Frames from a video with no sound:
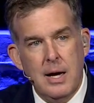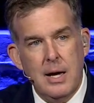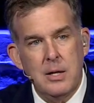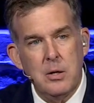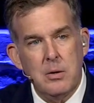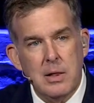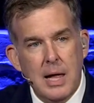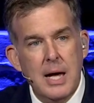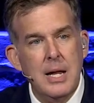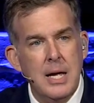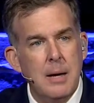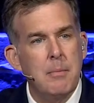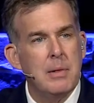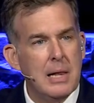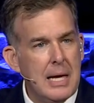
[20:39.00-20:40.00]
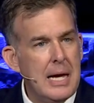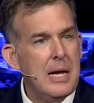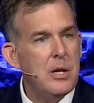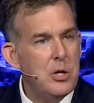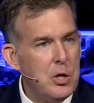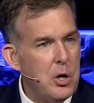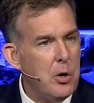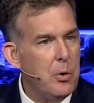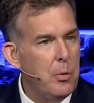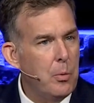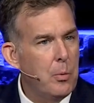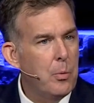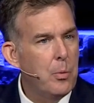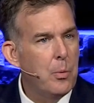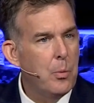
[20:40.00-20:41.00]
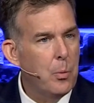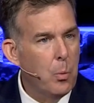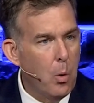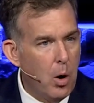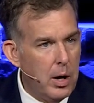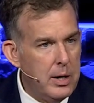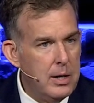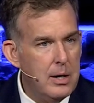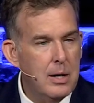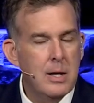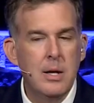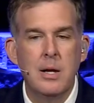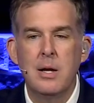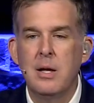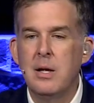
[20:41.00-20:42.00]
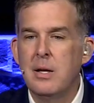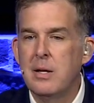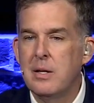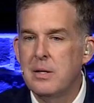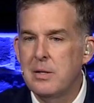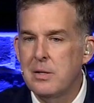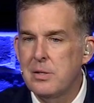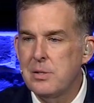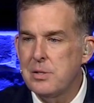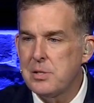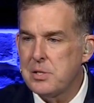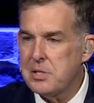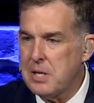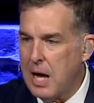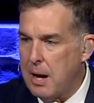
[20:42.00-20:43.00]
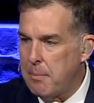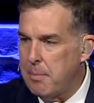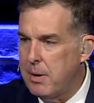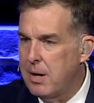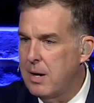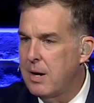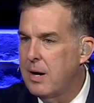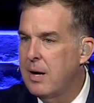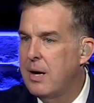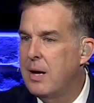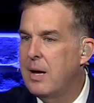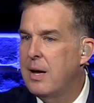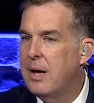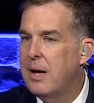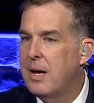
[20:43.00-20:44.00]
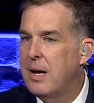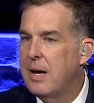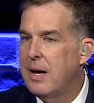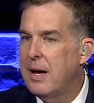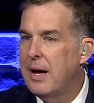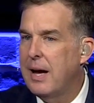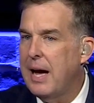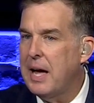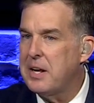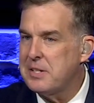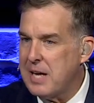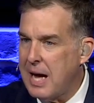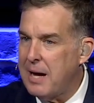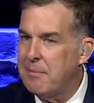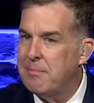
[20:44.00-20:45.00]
And you let Him lead you one step at a time.